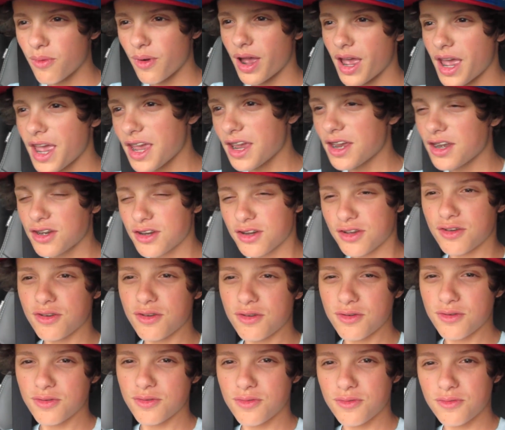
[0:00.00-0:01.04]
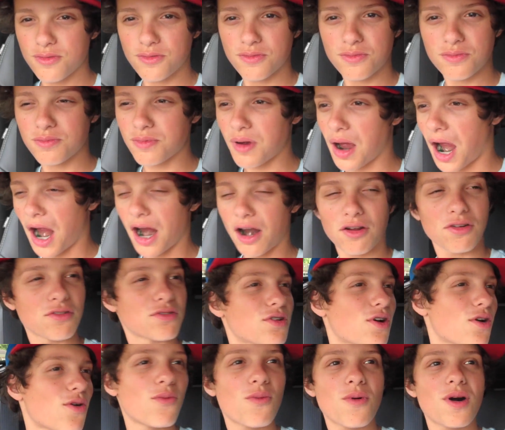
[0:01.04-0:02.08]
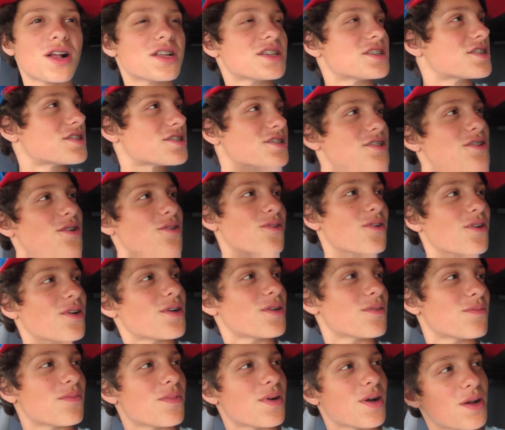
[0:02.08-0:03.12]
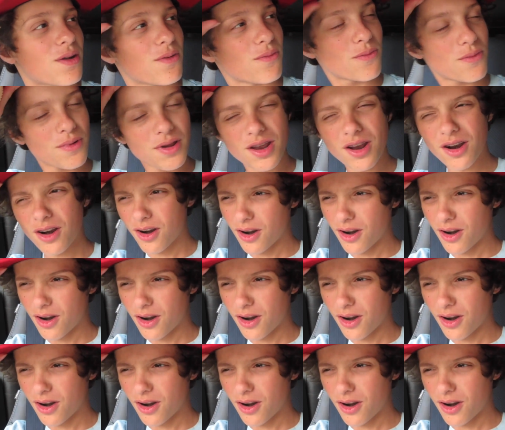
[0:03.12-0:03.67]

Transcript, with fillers: the way to I don't know what store, but we